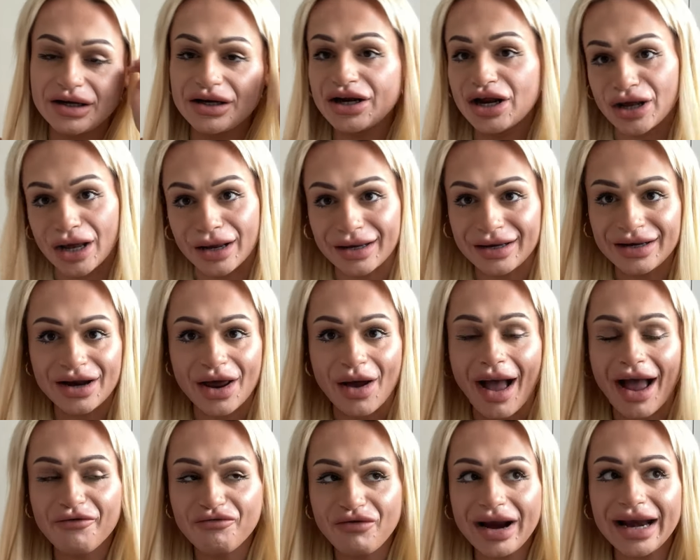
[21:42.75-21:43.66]
You know, you know,
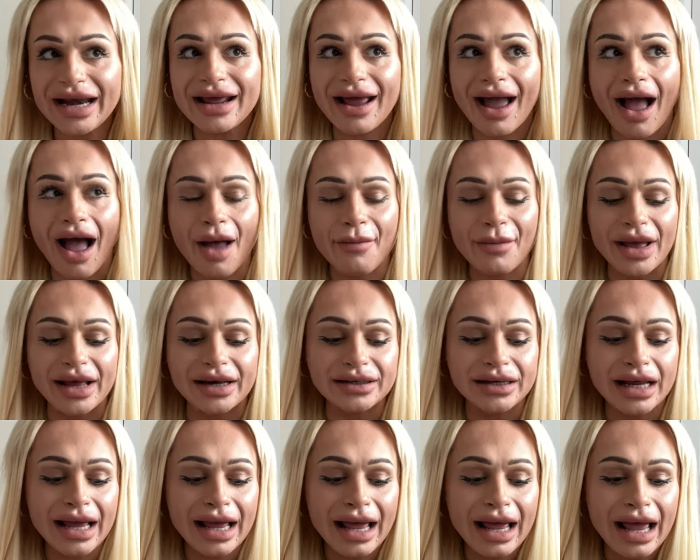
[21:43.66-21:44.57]
I really am.
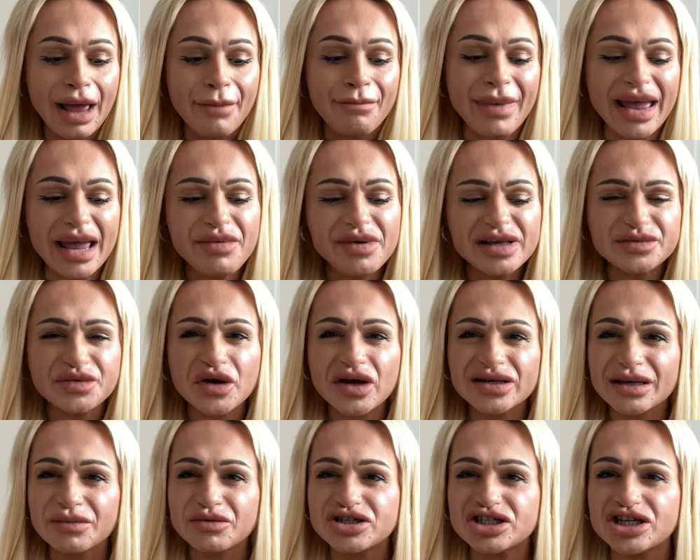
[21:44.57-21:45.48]
And maybe it's
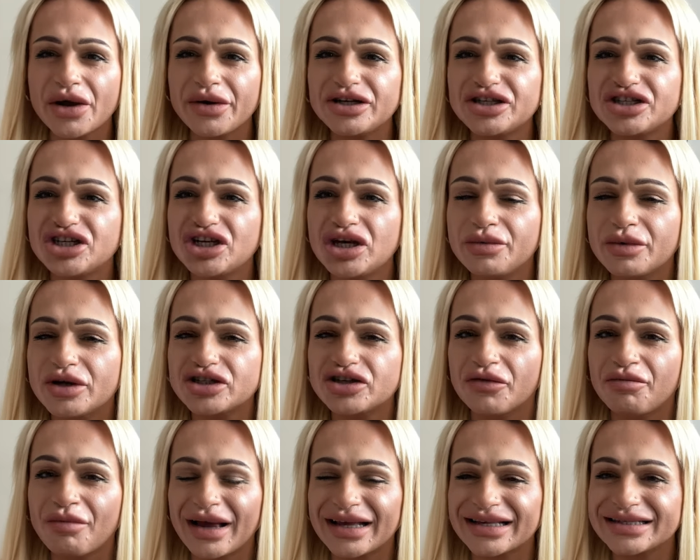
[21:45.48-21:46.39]
because I'm showing too much
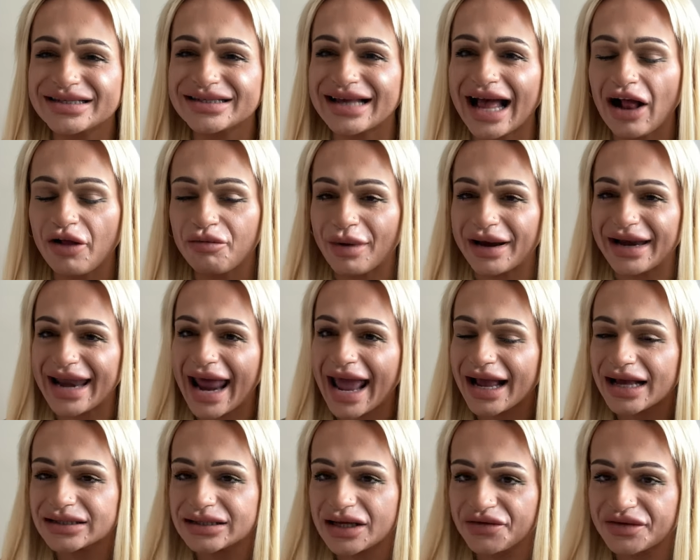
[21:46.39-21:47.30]
of myself, my
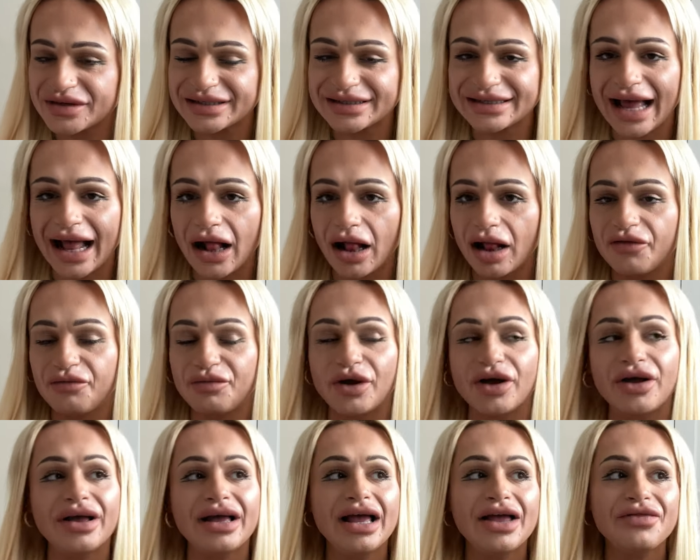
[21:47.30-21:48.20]
negative self,
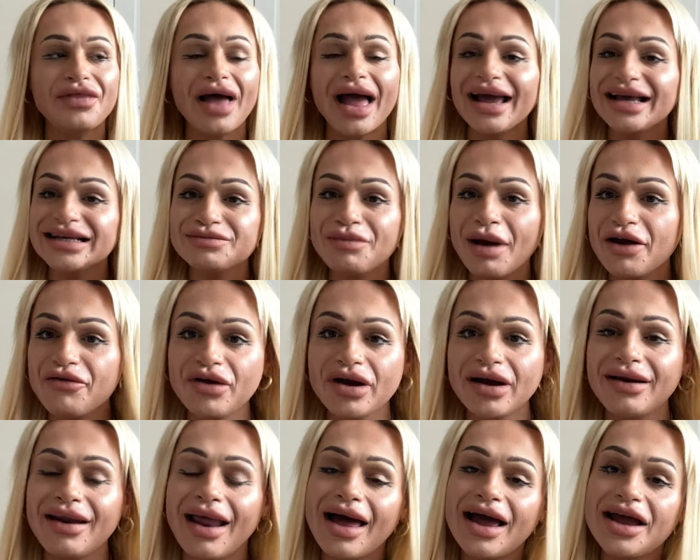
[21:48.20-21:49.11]
but that is my
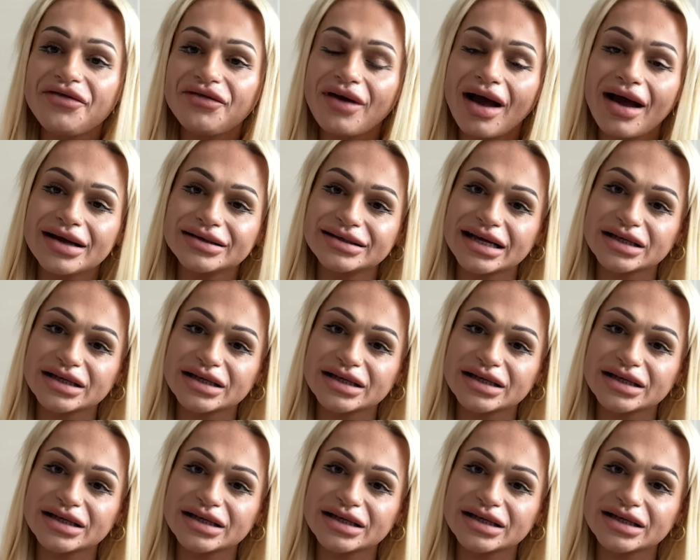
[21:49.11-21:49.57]
real life, guys.